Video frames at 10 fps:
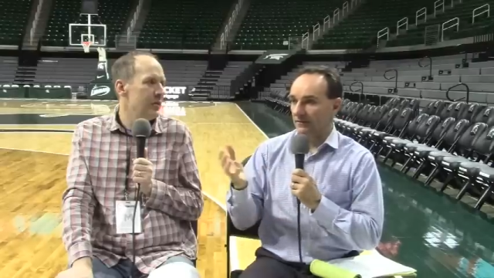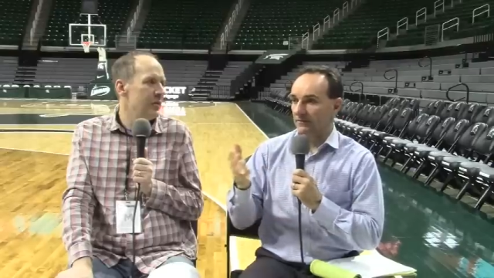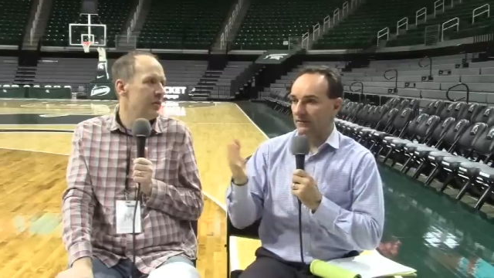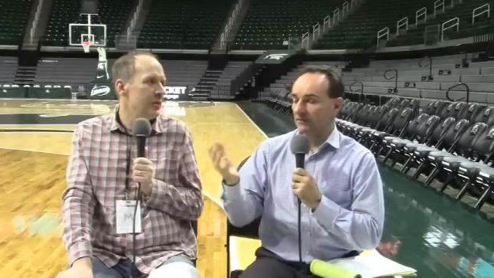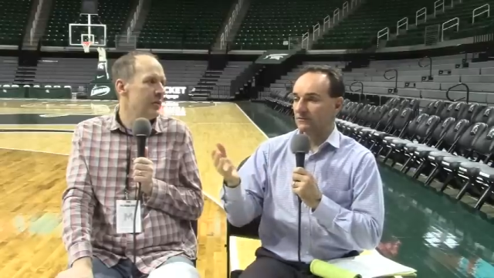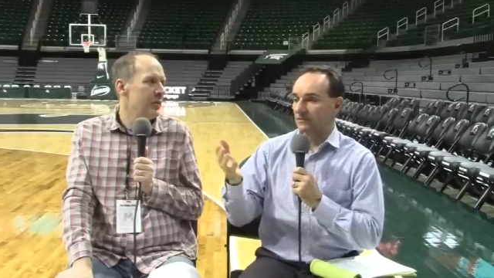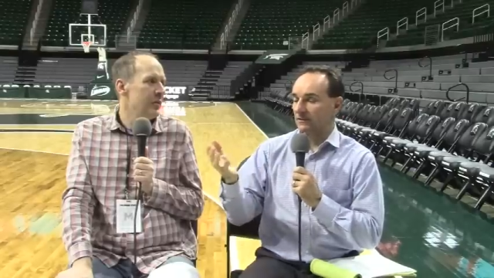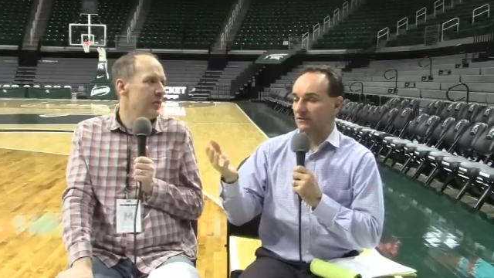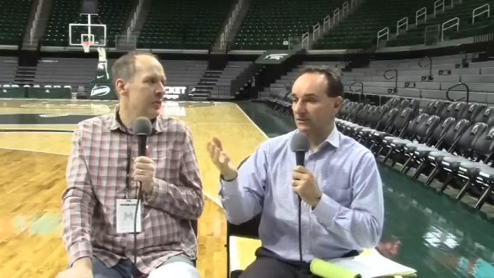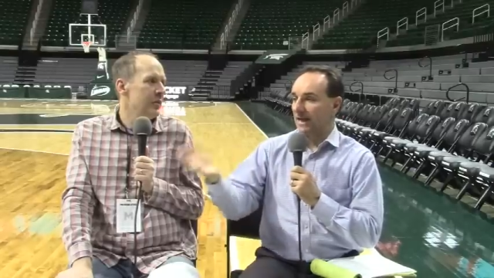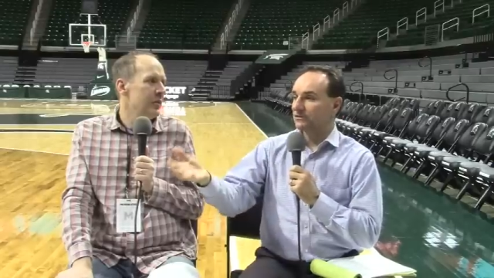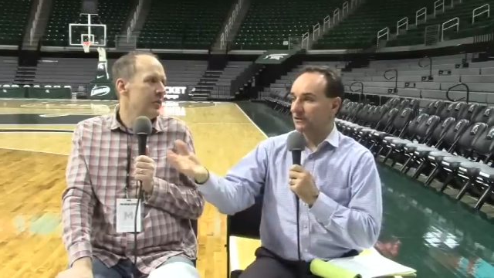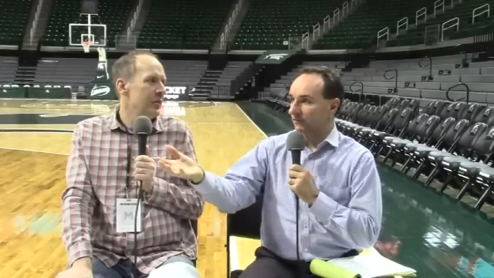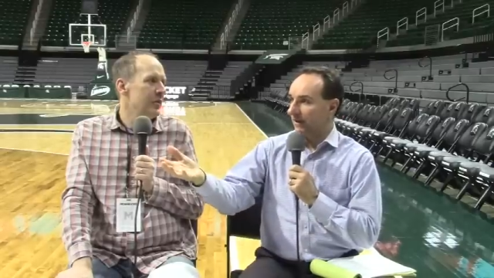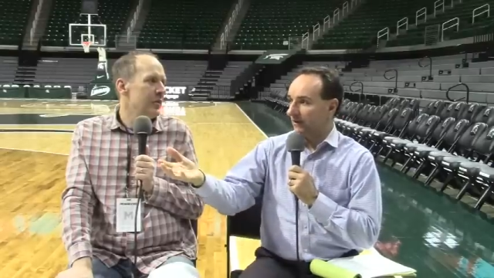Speaker 1: There's there's an
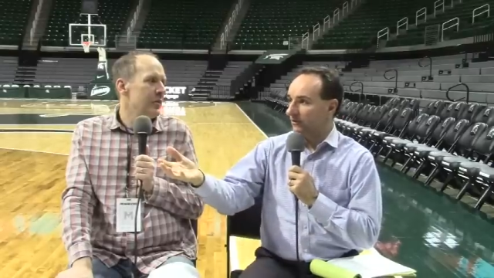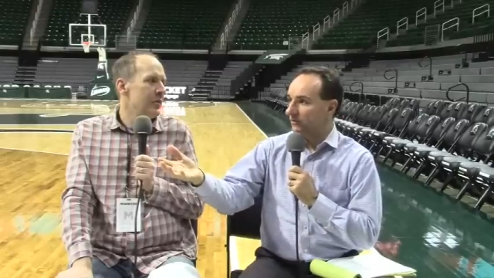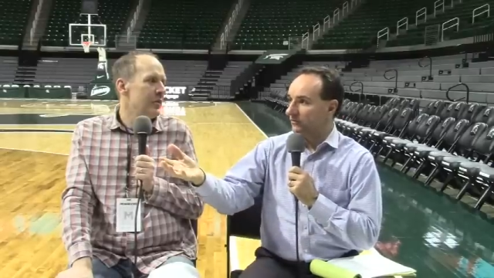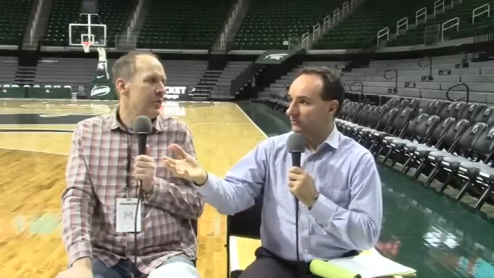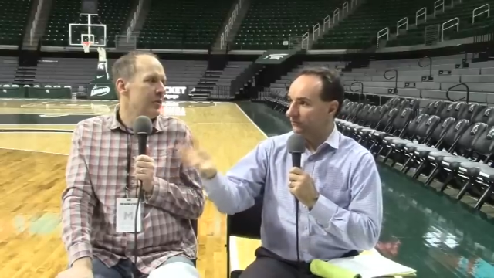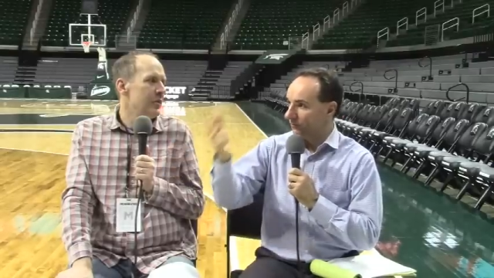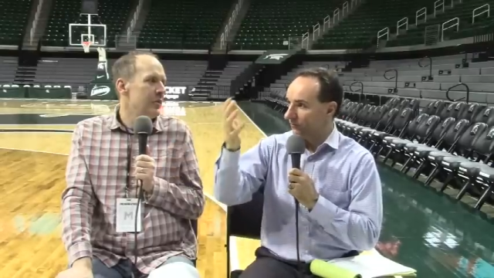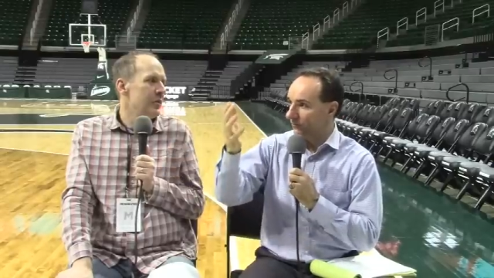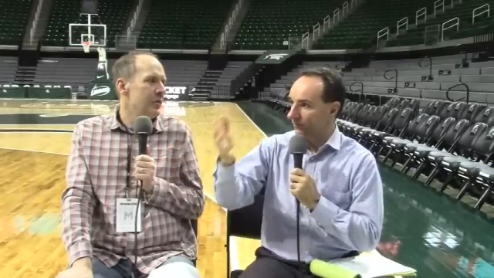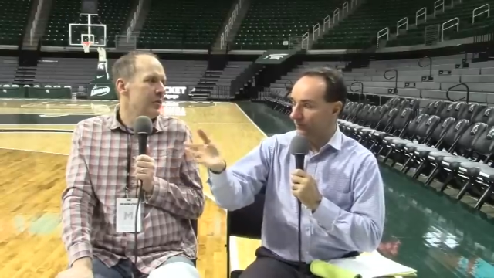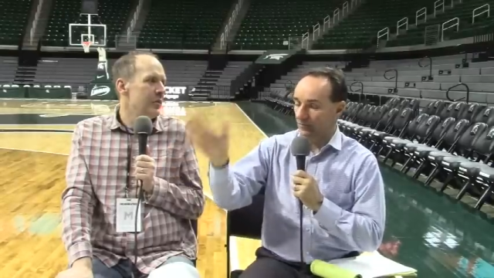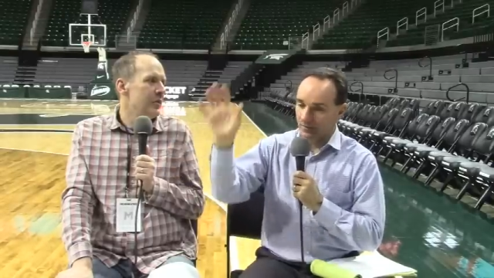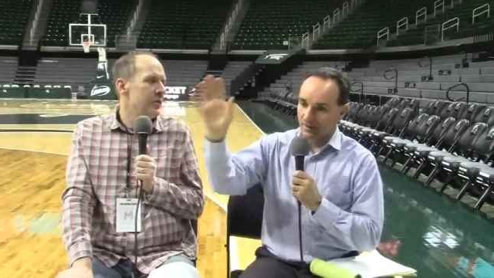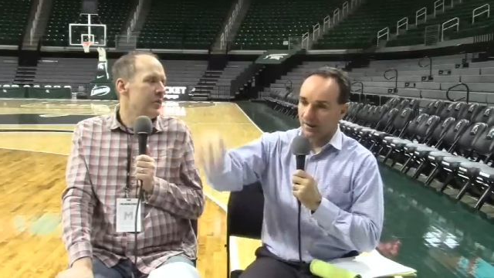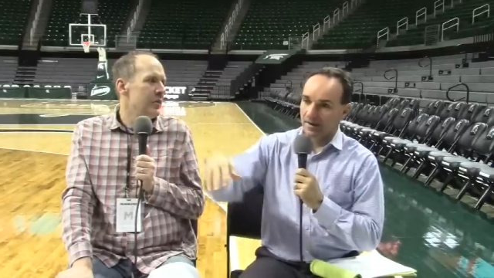adjective I can use.
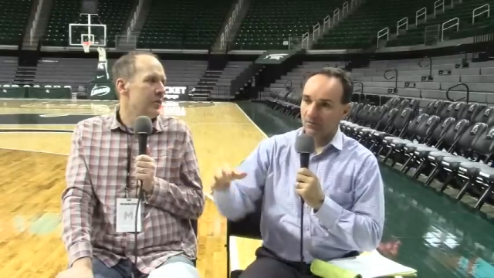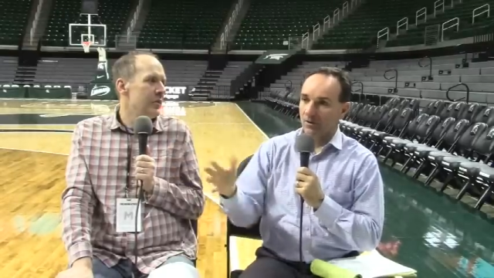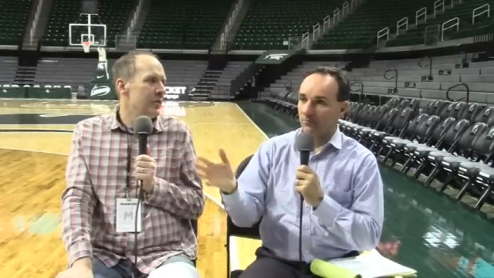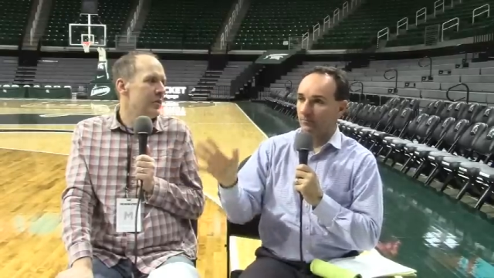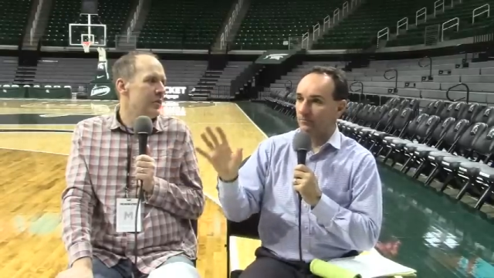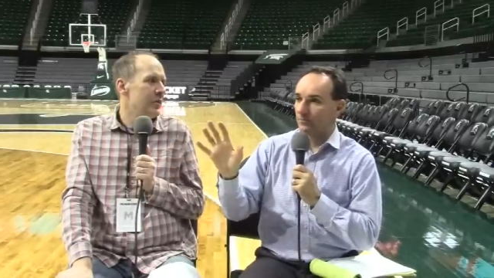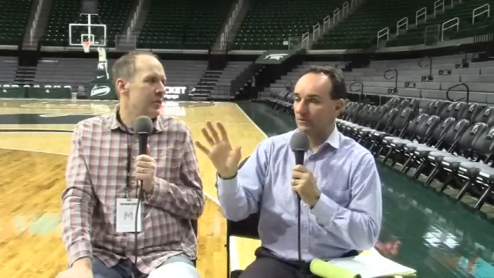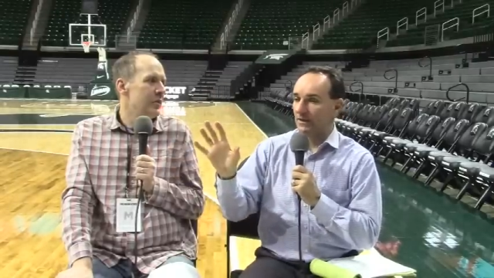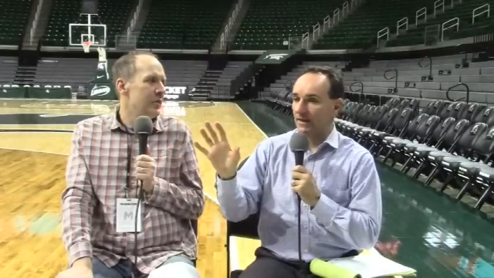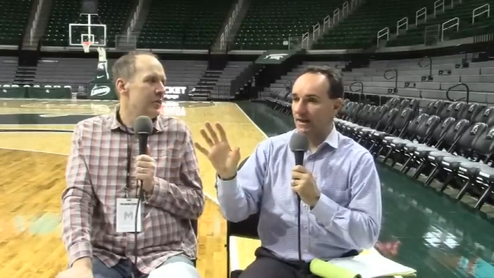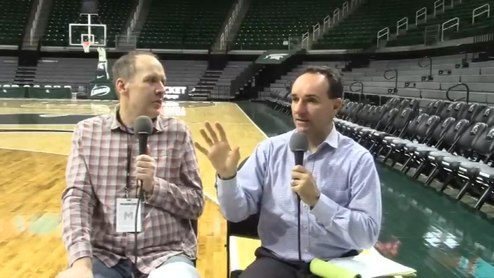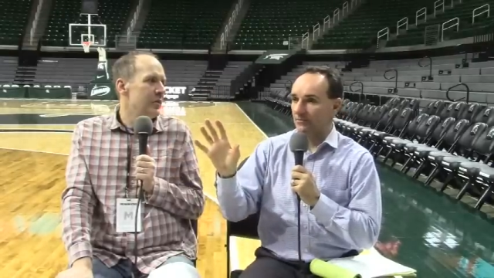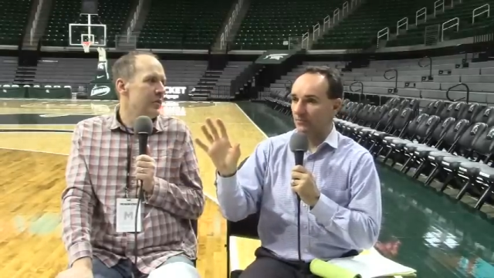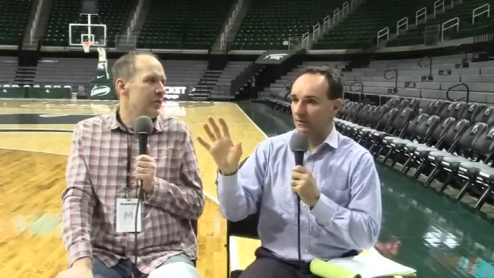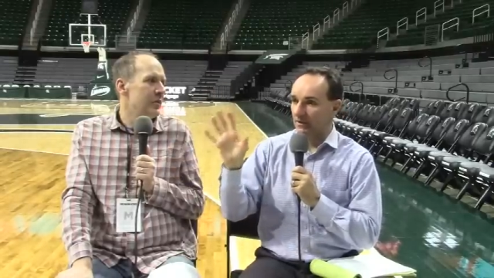I don't want to put that on
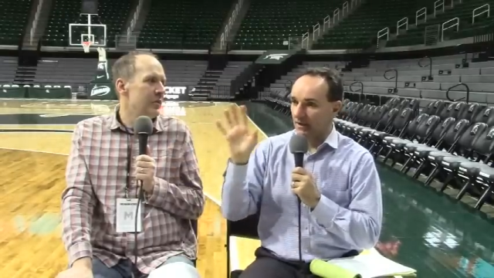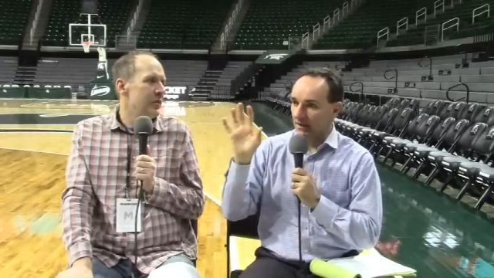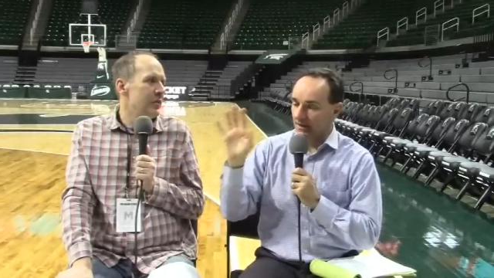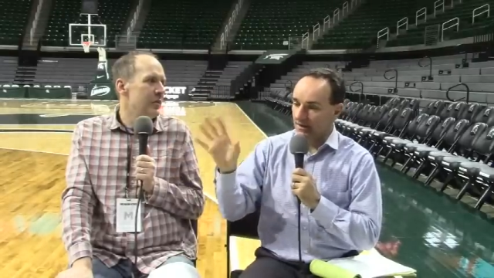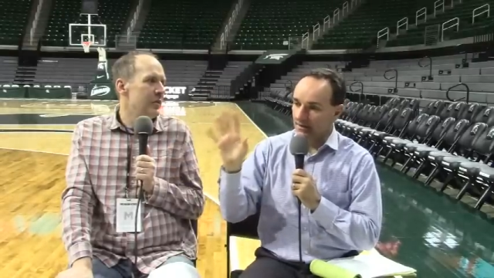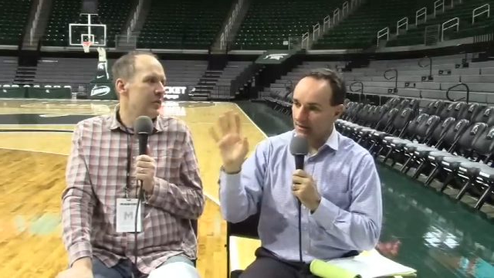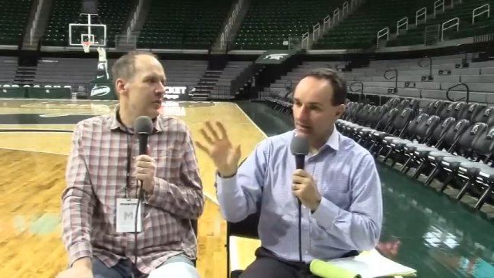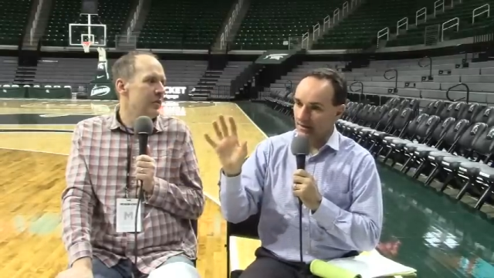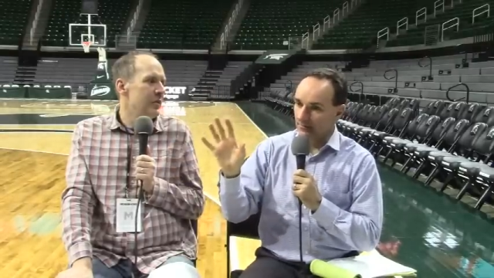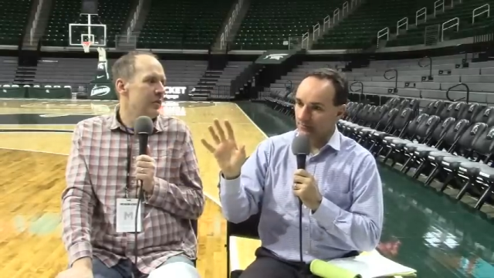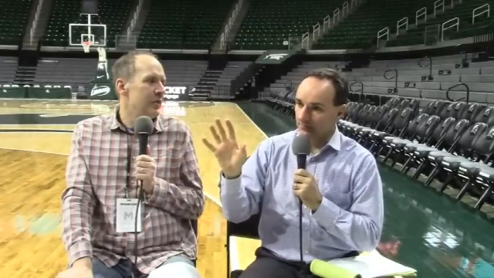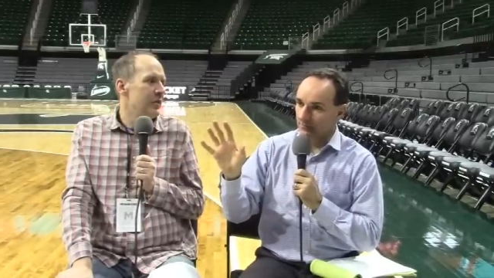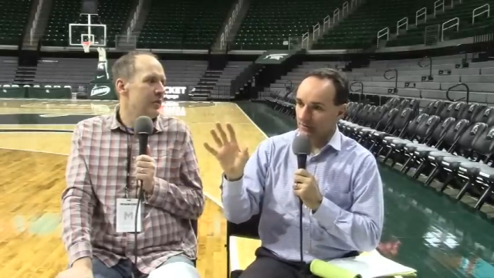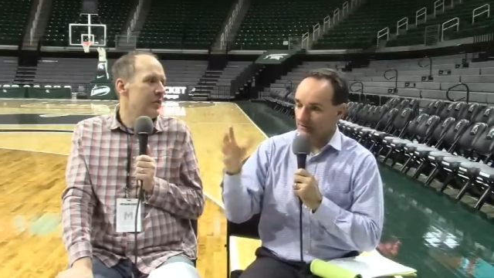him, but he uh, he's